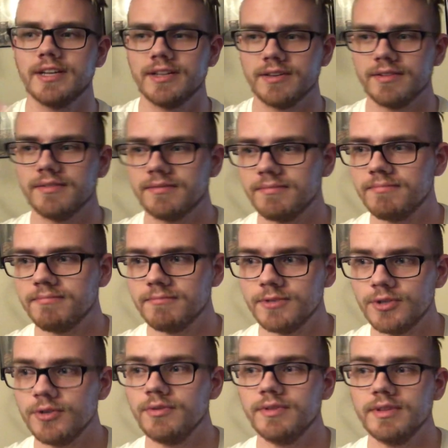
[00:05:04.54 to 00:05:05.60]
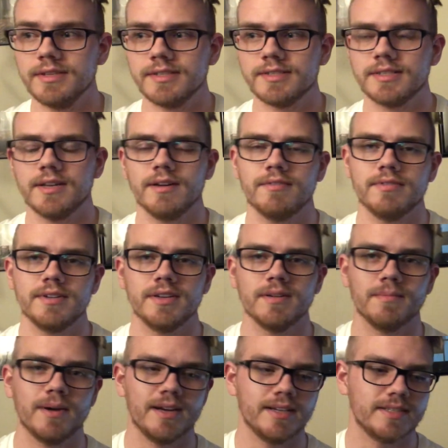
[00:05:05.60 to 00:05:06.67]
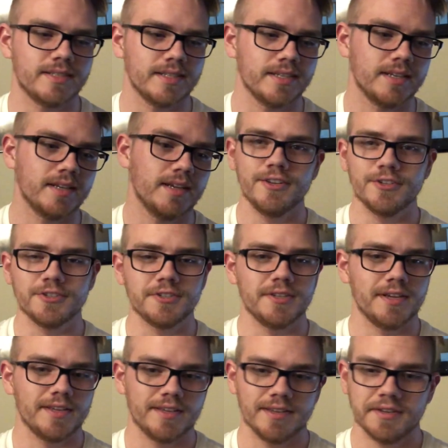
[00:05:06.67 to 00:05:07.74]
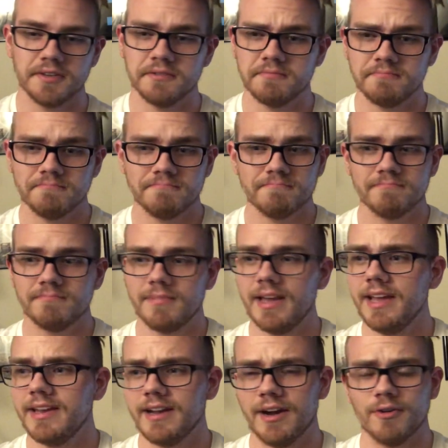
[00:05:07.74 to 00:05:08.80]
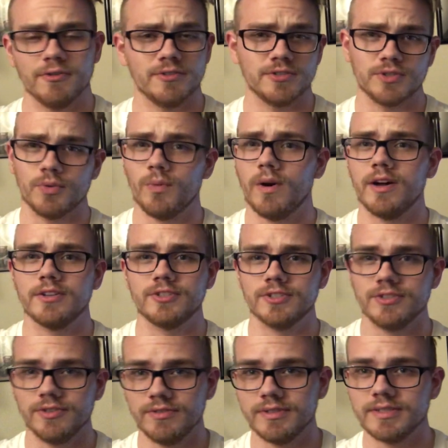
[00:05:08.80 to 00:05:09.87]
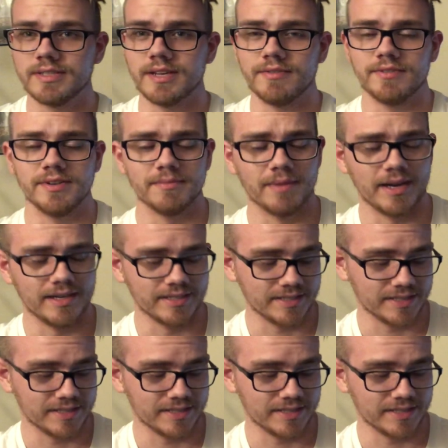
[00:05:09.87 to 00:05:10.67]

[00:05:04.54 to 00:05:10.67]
and do this stuff in your Maya scene. It should take you 8 hours to watch and do this stuff in your Maya